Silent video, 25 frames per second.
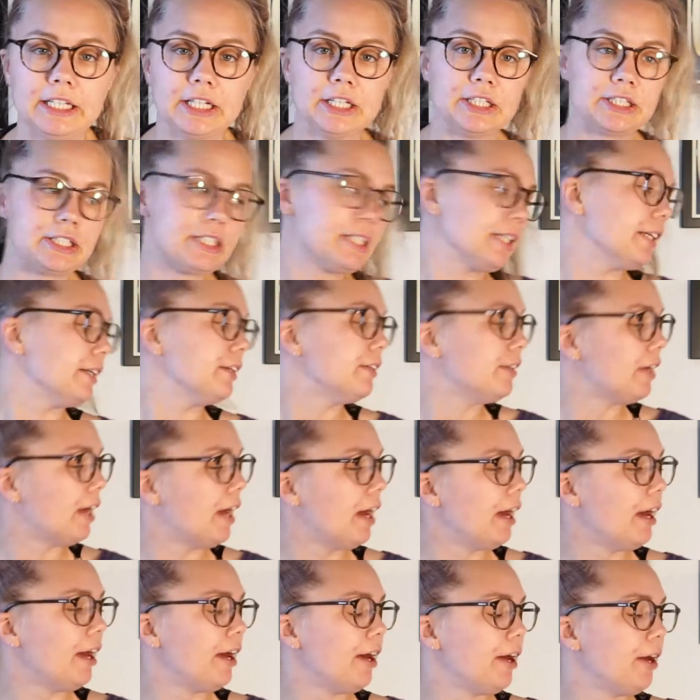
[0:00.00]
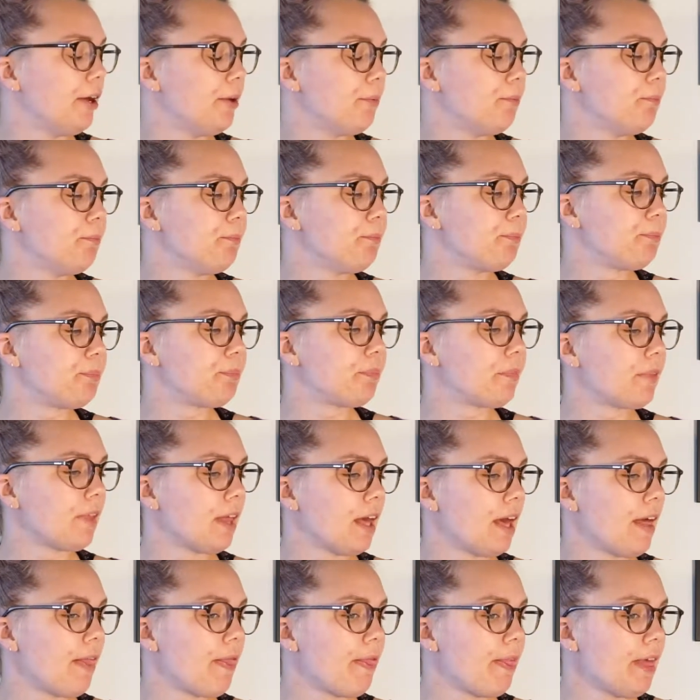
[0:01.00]
Hunter.
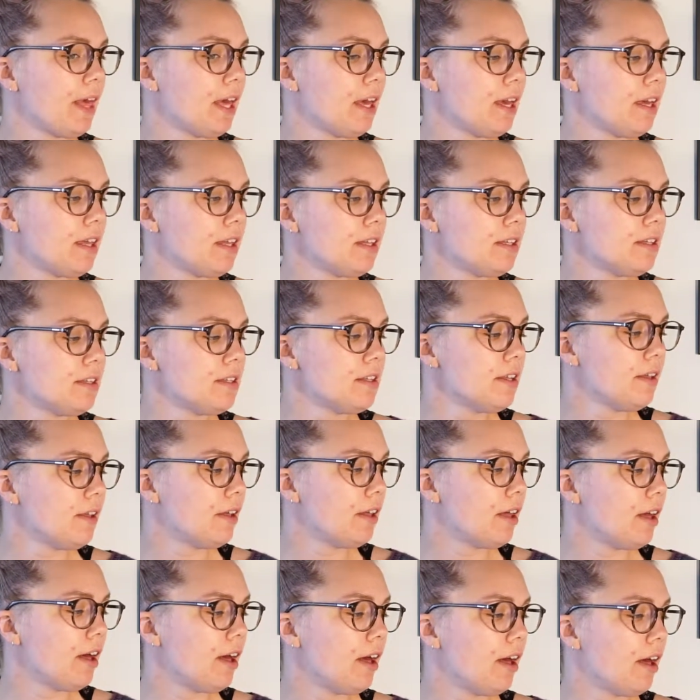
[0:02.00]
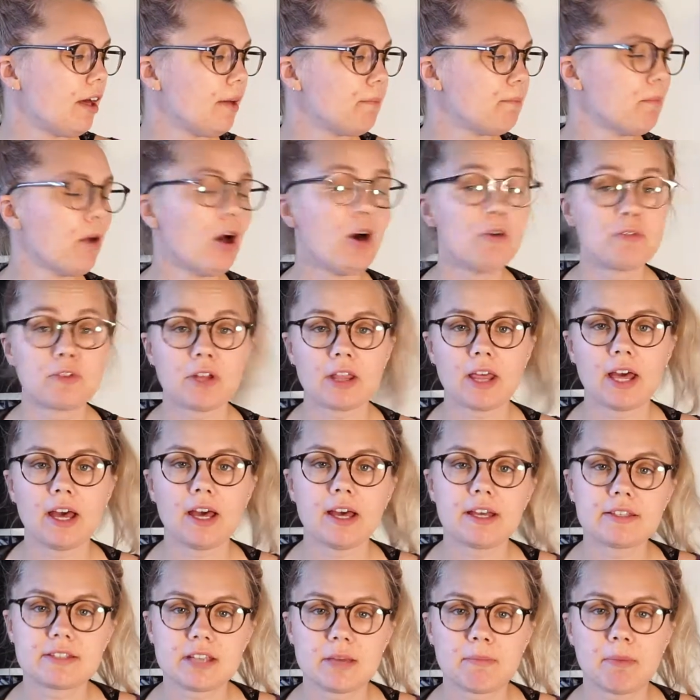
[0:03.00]
And then after
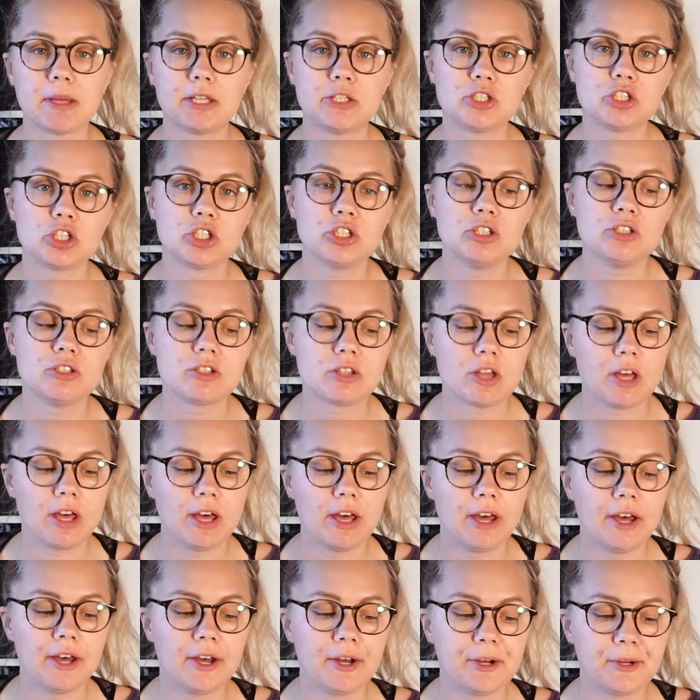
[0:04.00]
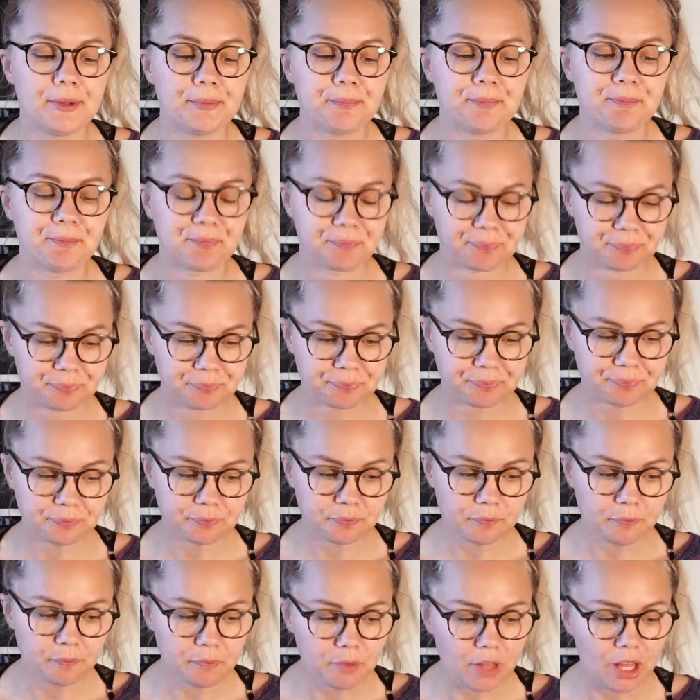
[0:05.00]
that, as I mentioned,
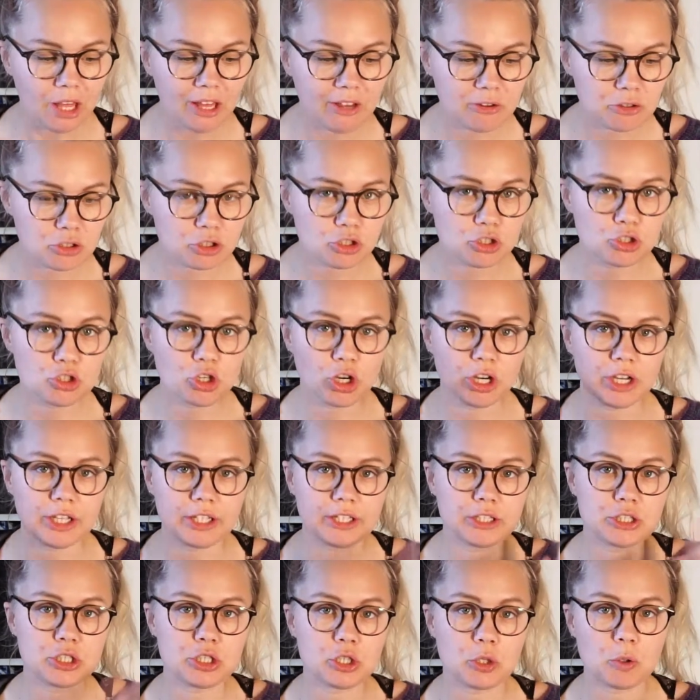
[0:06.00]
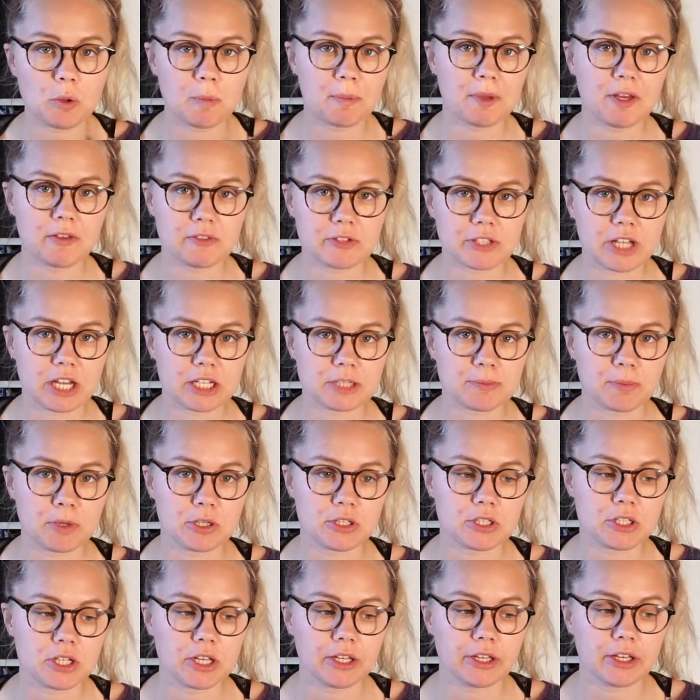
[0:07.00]
I was trying to do a bit of stash
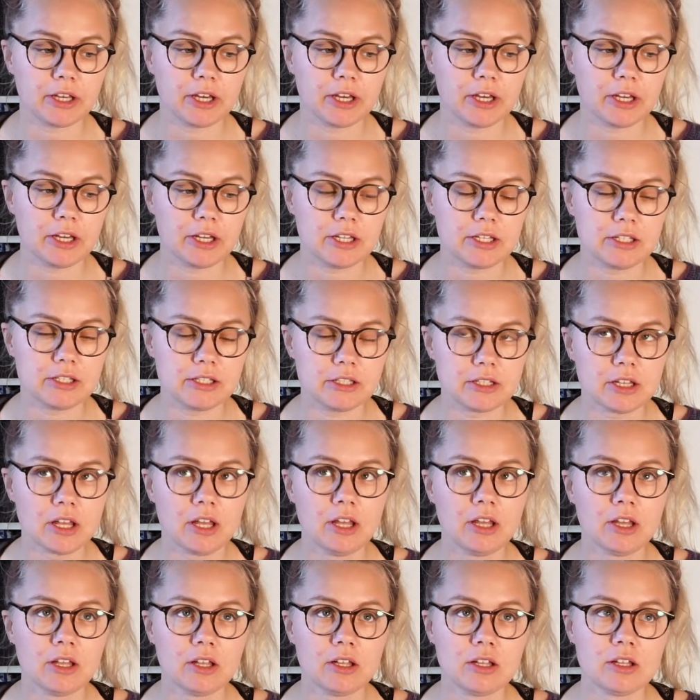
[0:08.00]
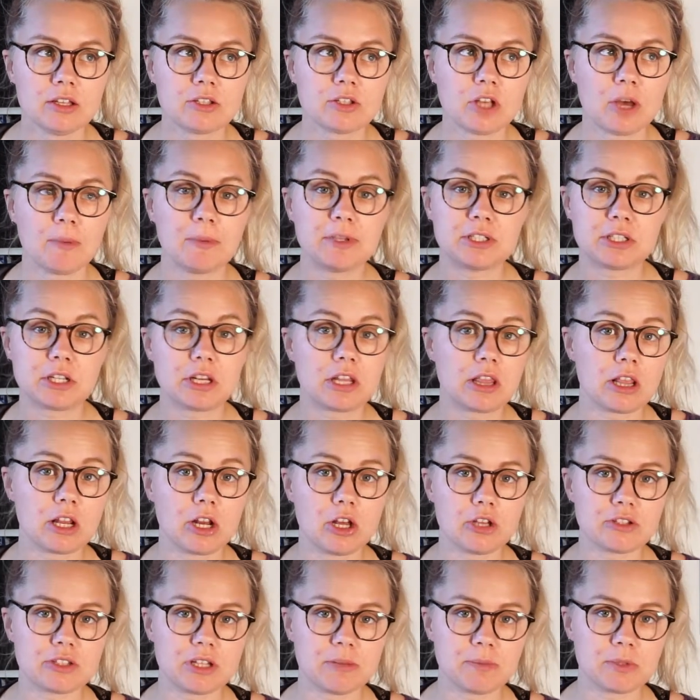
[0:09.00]
busting, and so I mentioned in the
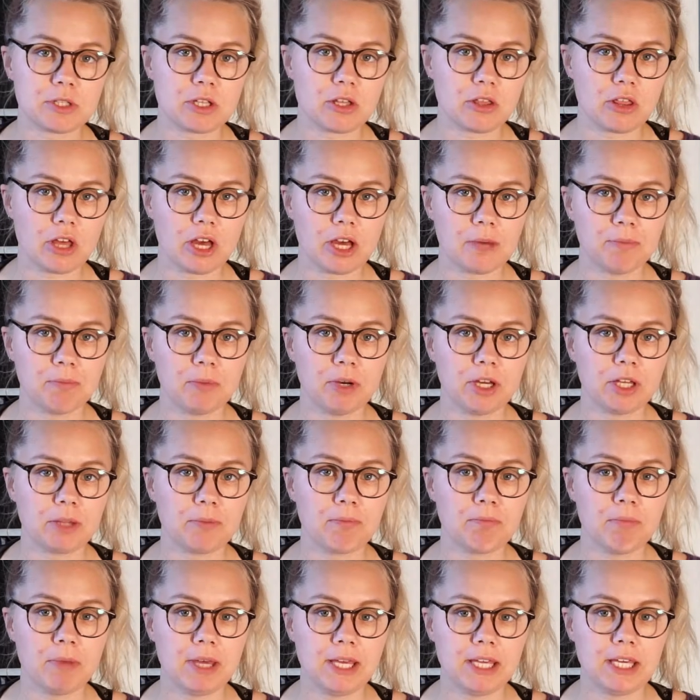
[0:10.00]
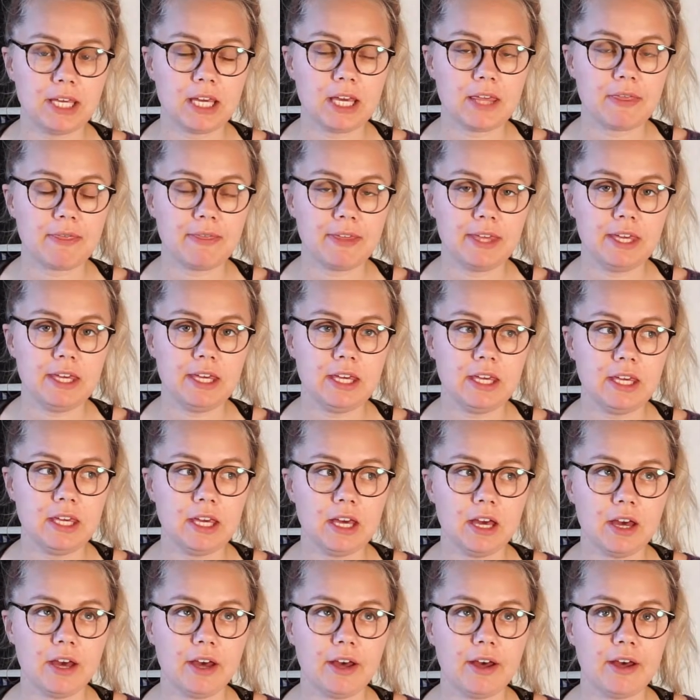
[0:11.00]
last episode that I might make
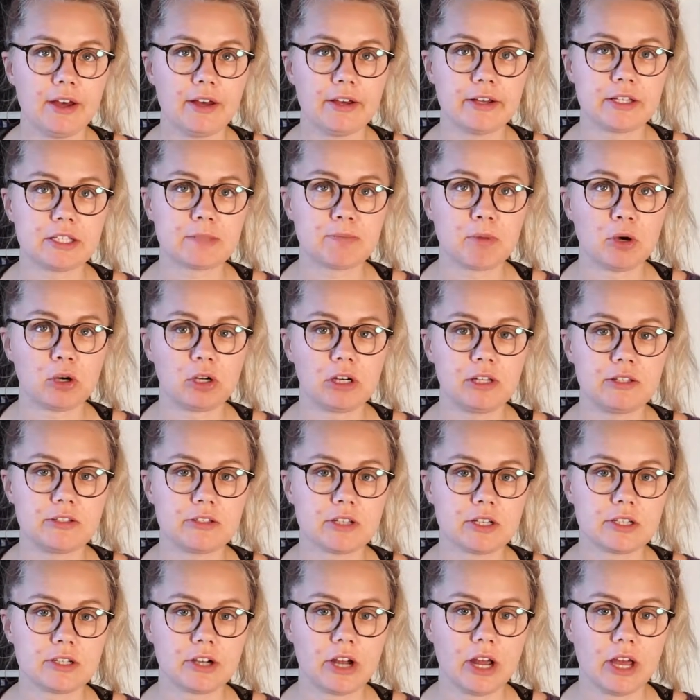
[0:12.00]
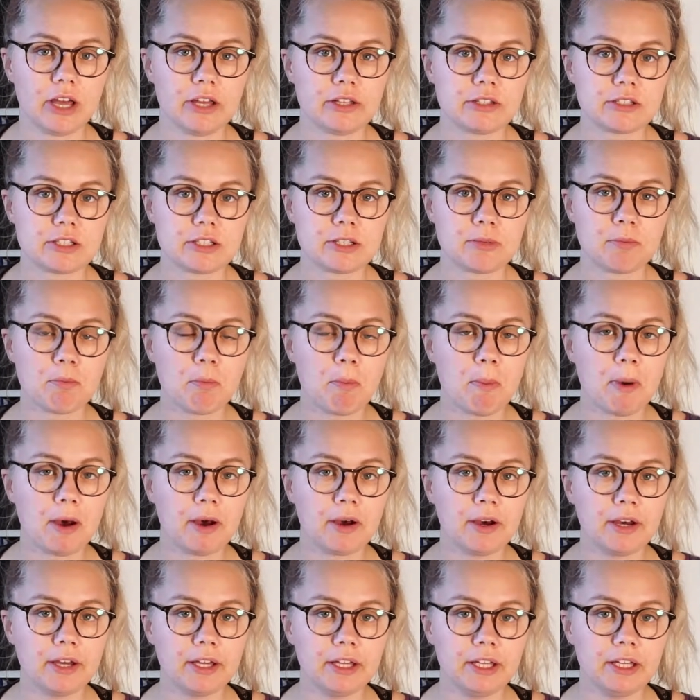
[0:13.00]
the sparkling cider hat
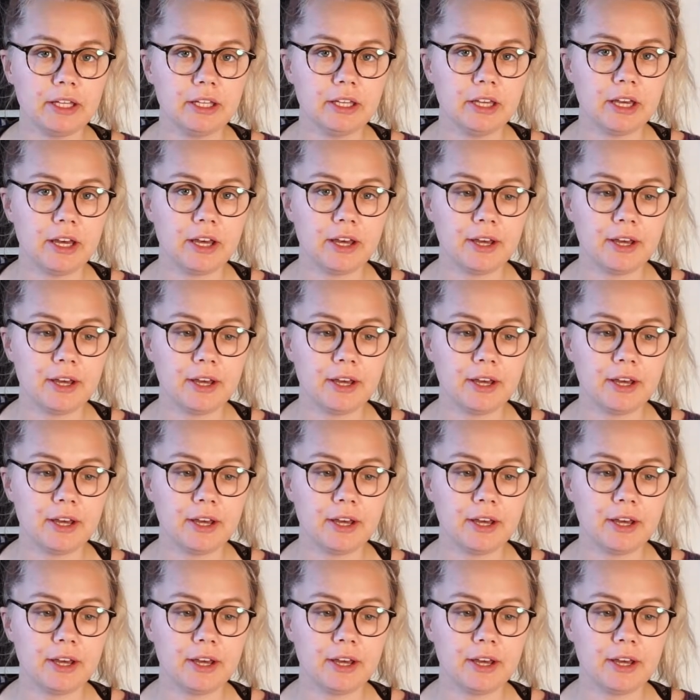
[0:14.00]
by